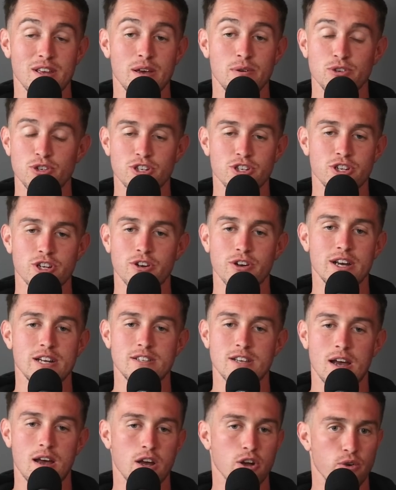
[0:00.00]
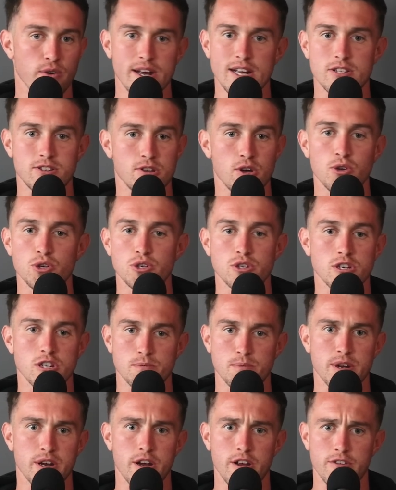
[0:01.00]
it was just a great time, a great social
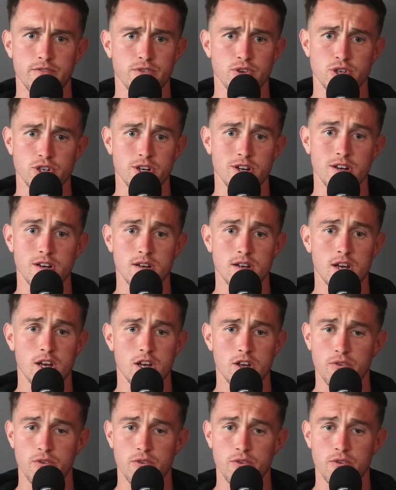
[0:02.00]
experience for sure,